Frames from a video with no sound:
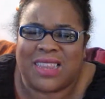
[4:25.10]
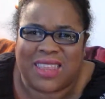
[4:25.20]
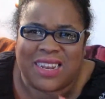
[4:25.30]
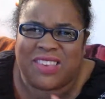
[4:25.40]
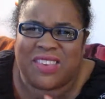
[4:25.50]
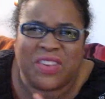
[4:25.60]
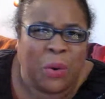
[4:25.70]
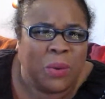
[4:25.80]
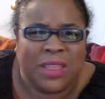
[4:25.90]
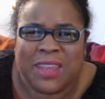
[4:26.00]
that's
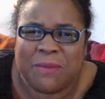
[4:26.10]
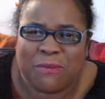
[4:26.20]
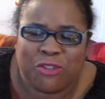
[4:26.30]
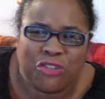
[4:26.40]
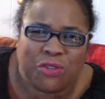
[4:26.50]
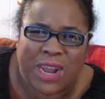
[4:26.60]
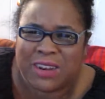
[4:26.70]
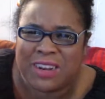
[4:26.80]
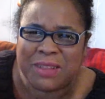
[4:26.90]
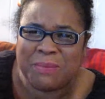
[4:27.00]
totally
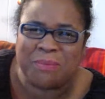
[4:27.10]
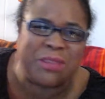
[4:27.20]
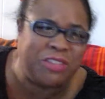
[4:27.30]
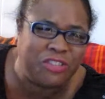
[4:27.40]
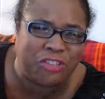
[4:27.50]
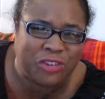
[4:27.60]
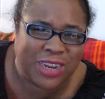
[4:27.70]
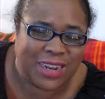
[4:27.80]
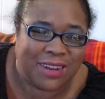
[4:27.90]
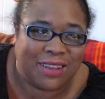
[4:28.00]
shrouded in
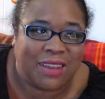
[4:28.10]
mystery,